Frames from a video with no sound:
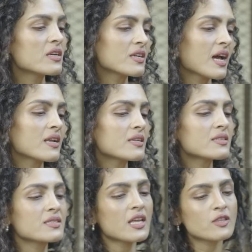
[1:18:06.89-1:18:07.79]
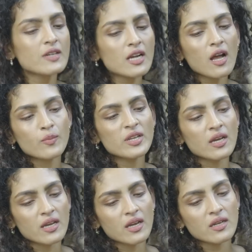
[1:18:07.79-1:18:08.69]
in reality, Sattvika
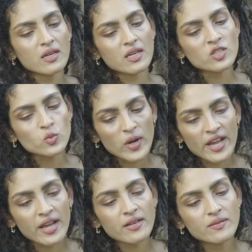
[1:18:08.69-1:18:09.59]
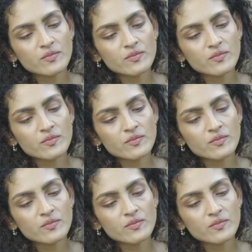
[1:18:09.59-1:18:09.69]
Abhinaya is where